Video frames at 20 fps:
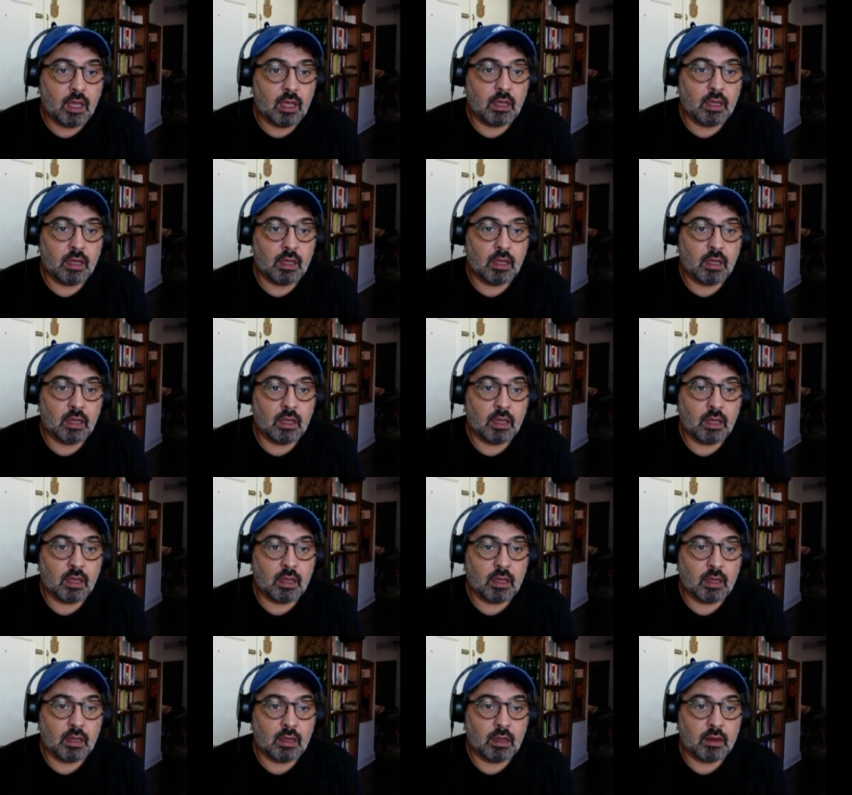uh,
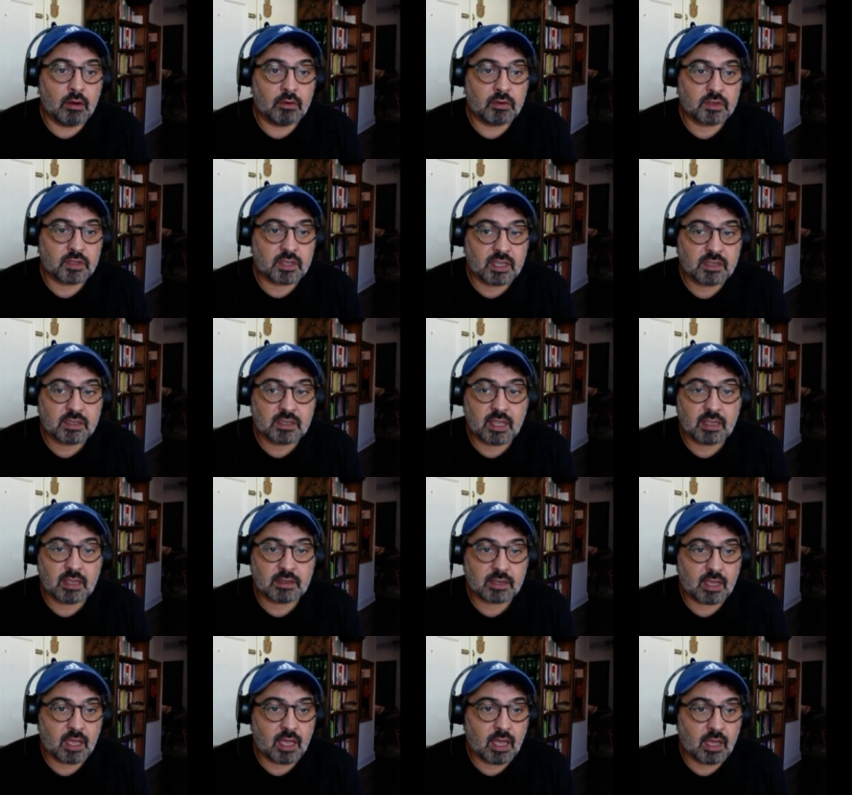uh,
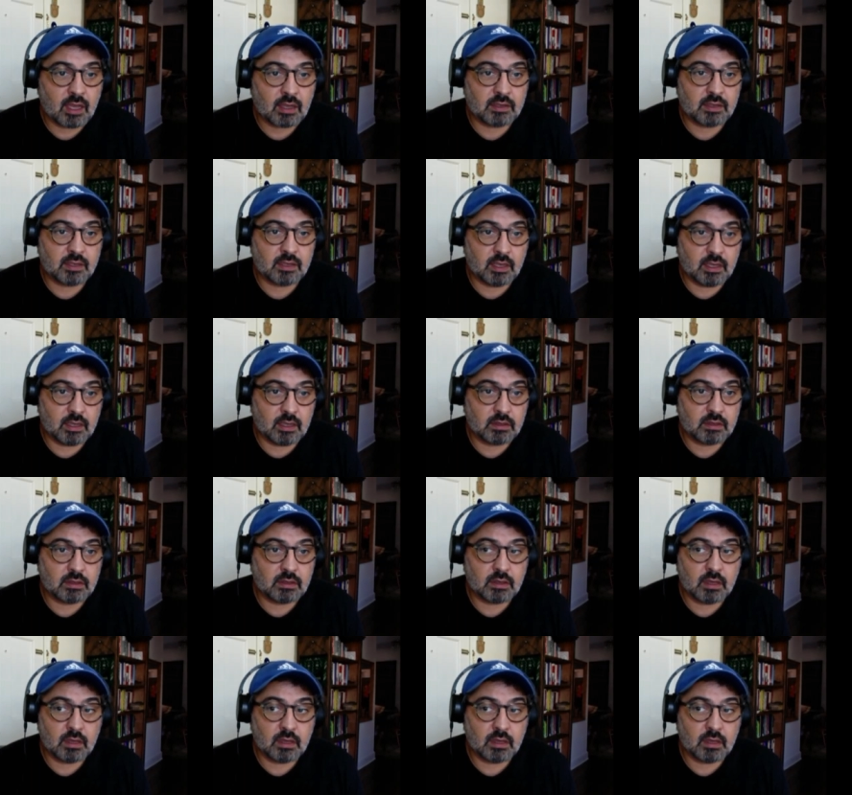resistance axis,